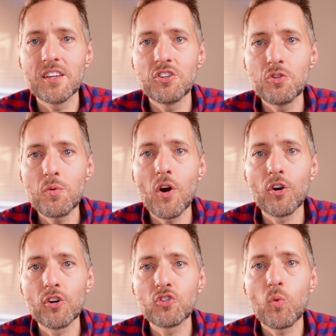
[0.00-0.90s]
You
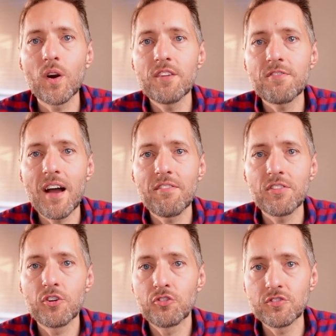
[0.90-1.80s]
earn
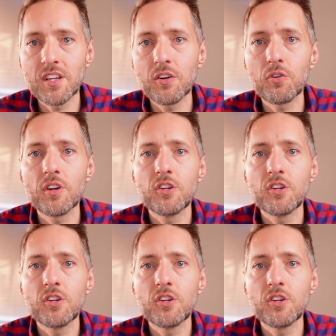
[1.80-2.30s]
you're single